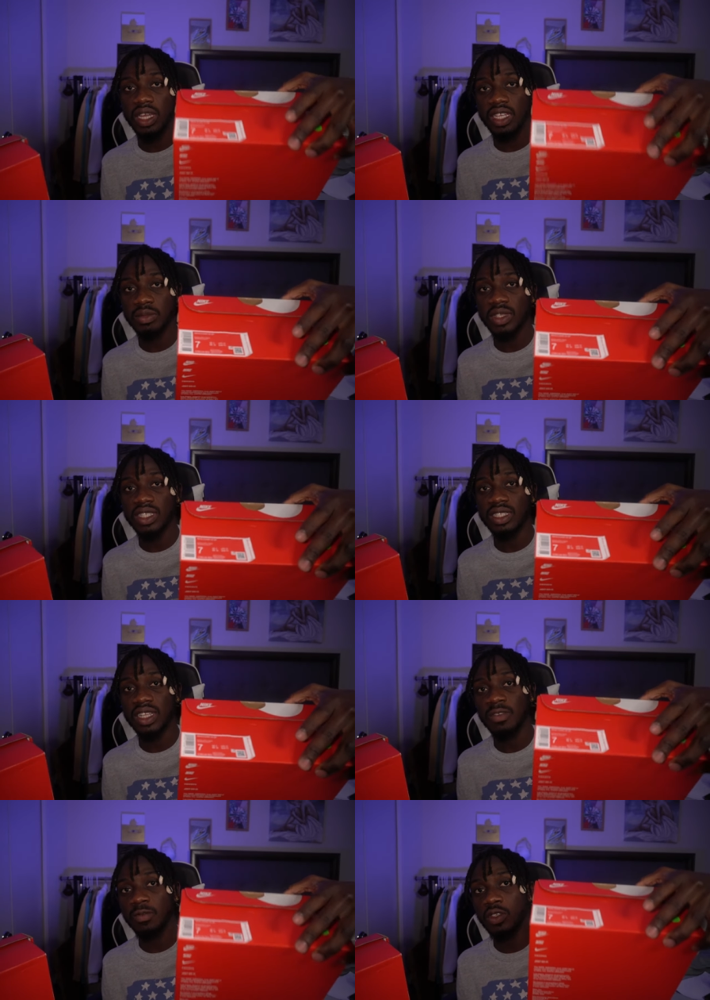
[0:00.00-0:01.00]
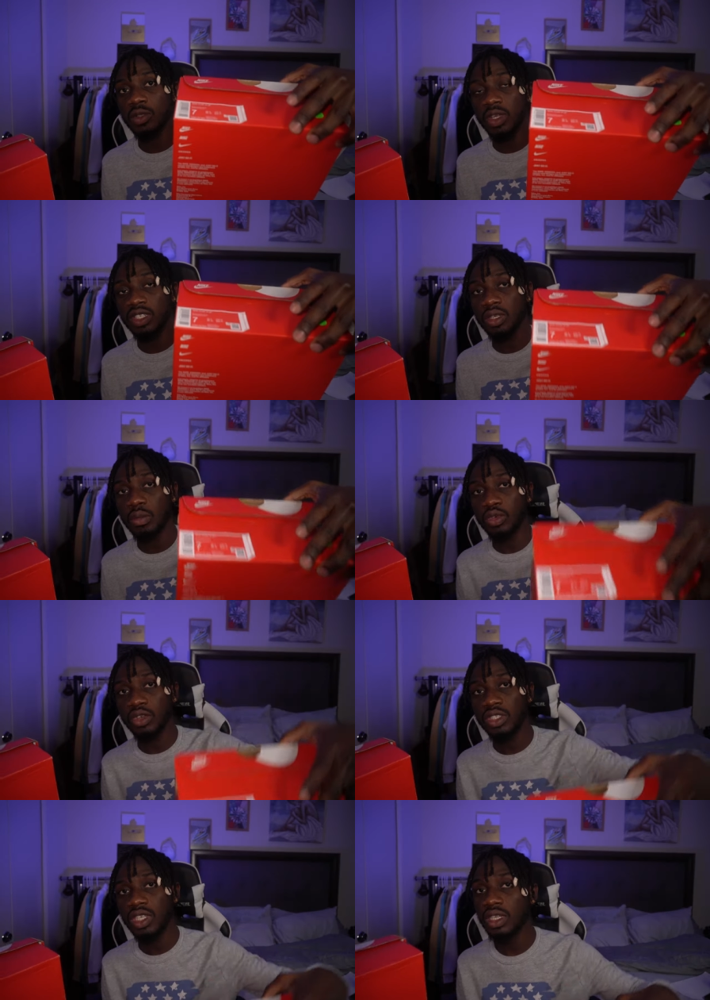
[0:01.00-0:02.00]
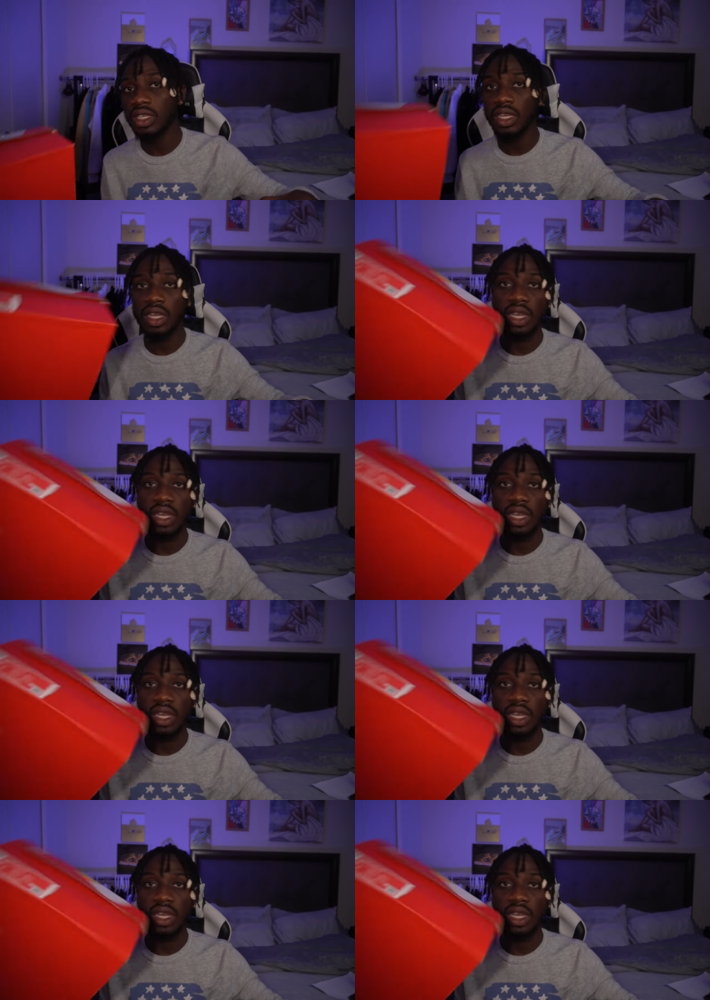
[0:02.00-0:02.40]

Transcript: SP stands for special project.